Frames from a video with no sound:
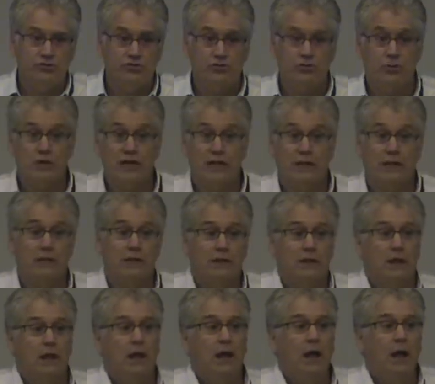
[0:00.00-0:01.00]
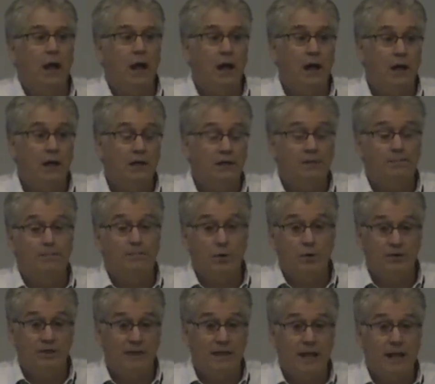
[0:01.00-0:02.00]
to shrink uh,
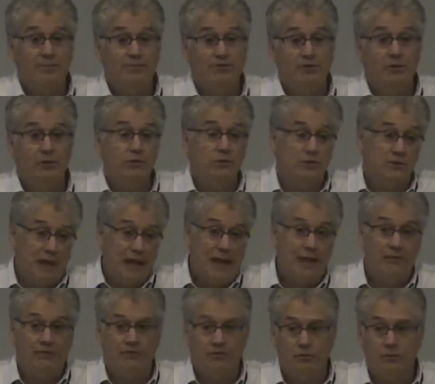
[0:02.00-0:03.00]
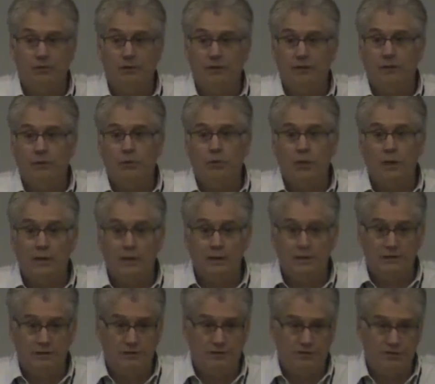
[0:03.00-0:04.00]
both in absolute and certainly in
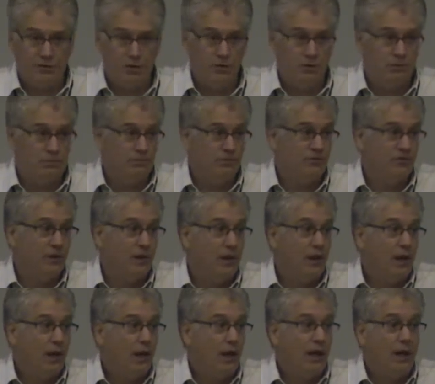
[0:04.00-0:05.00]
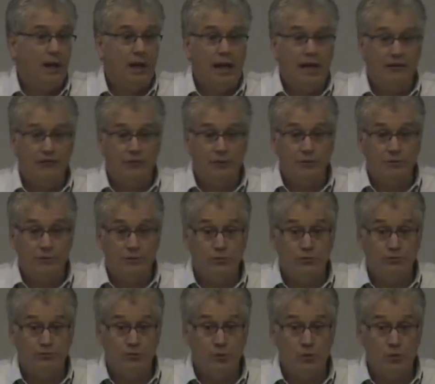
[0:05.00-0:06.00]
relative terms uh, as we
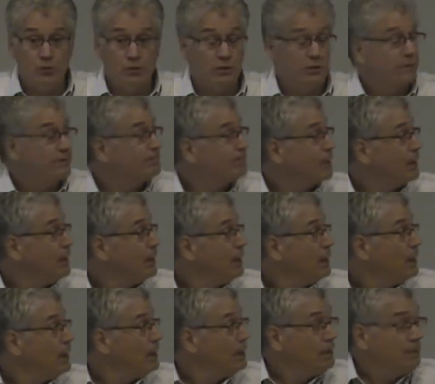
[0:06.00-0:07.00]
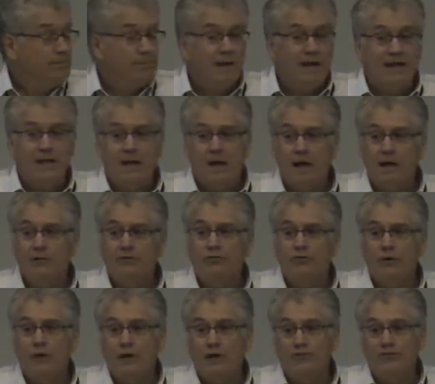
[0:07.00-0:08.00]
move forward. By
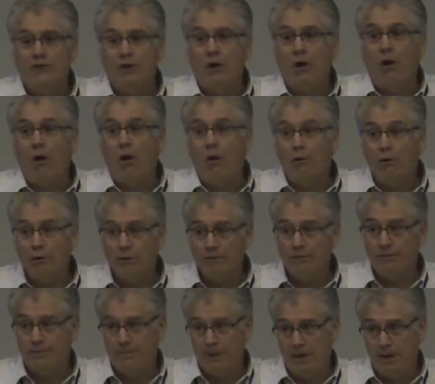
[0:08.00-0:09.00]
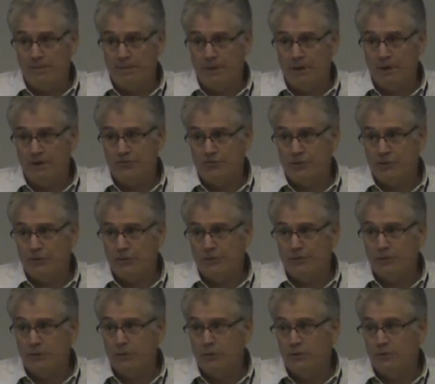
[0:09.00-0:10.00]
contrast, all of the population
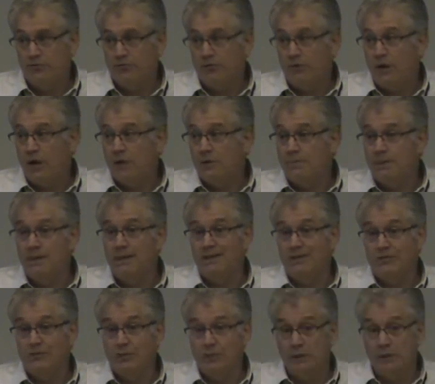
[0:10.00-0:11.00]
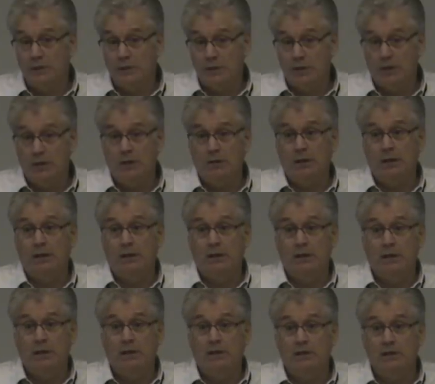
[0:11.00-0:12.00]
growth that we're describing is really
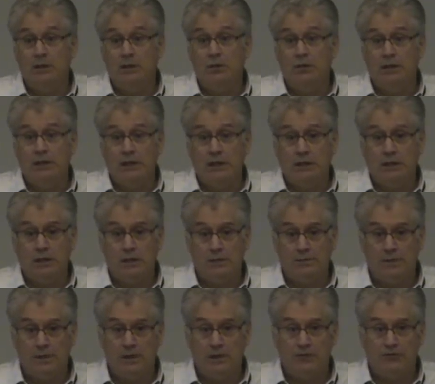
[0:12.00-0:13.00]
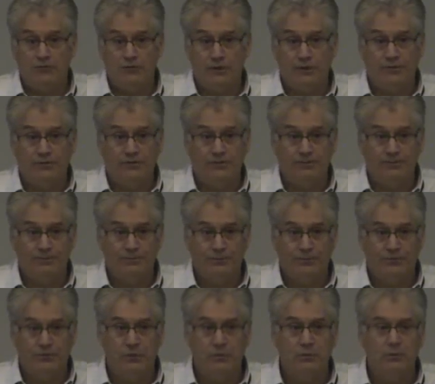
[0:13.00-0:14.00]
occurring in lower income countries.
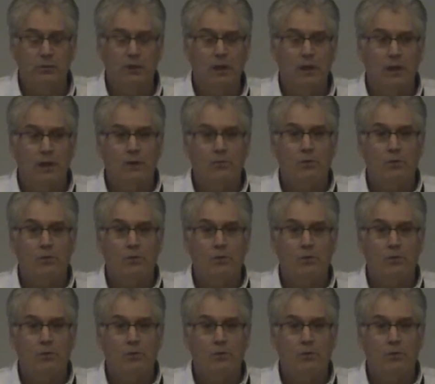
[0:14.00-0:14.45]
So